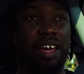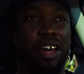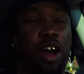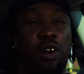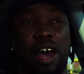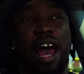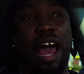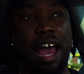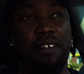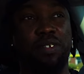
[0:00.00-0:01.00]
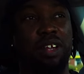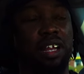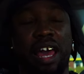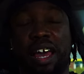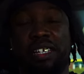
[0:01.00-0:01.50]
on a high for the
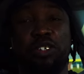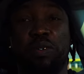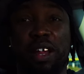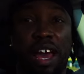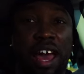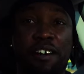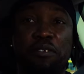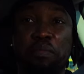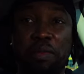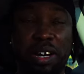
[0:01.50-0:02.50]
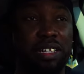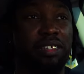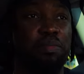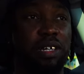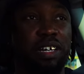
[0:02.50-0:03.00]
last 2.5
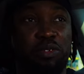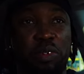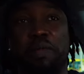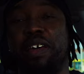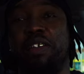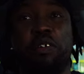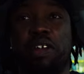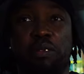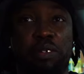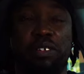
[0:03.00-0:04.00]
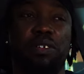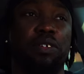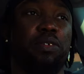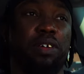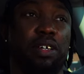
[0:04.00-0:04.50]
months, because we've been knowing that we was gonna
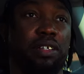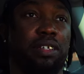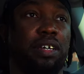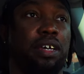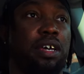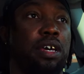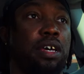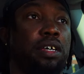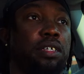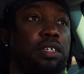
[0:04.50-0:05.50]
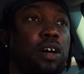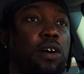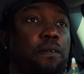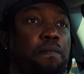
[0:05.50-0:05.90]
do this. So,